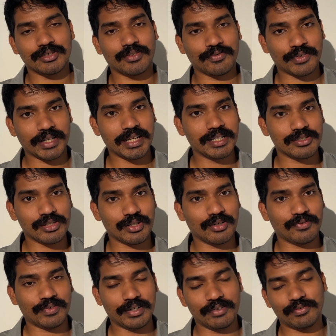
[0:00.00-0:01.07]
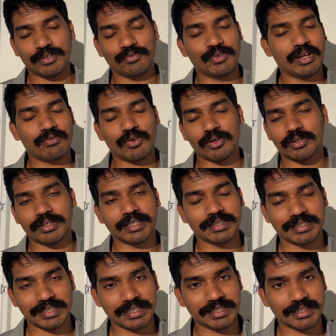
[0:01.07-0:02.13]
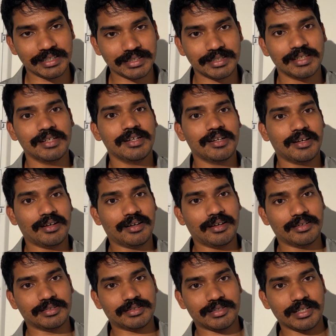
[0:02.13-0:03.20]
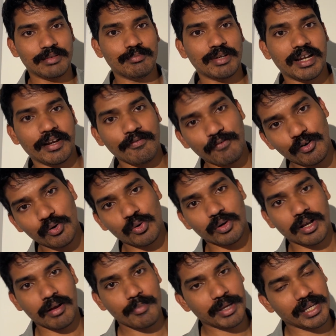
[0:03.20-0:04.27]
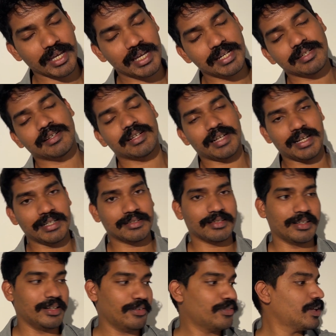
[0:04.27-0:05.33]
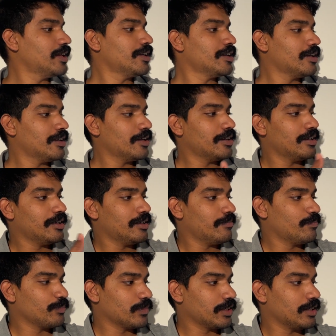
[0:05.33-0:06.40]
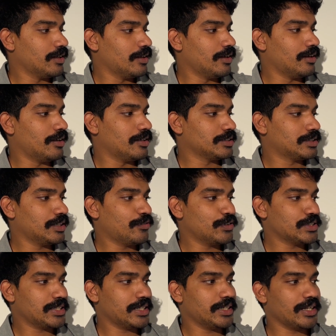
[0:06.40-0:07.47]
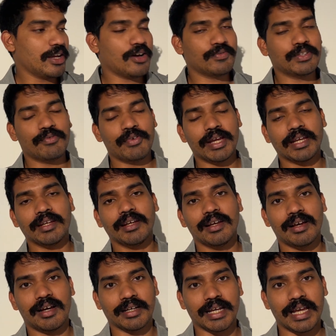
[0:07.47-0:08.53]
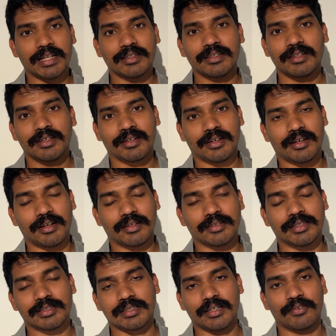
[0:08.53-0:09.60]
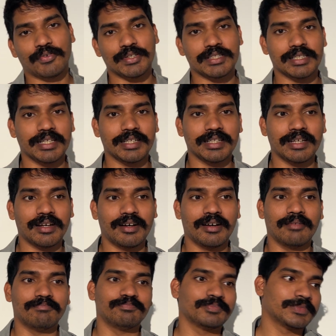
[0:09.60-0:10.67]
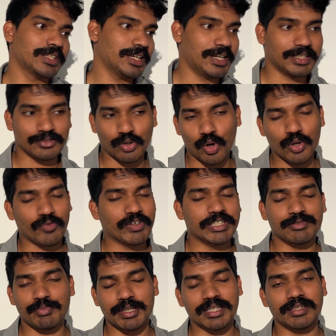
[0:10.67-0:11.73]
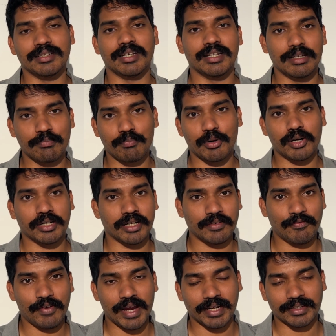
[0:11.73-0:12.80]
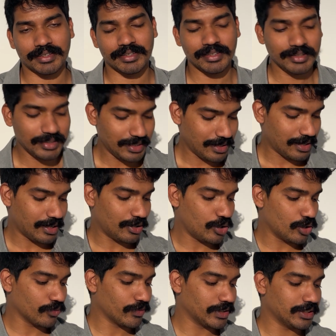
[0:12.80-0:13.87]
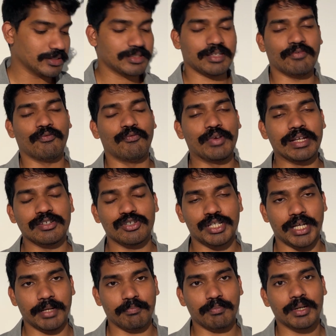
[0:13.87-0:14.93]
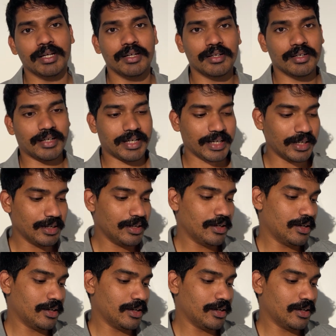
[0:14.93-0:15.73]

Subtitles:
of creation of lift. We have already seen this. Streamline flow coming in creates lift. Surface area of the wing. Again, the surface area has always been an important factor along with the wing shape, right?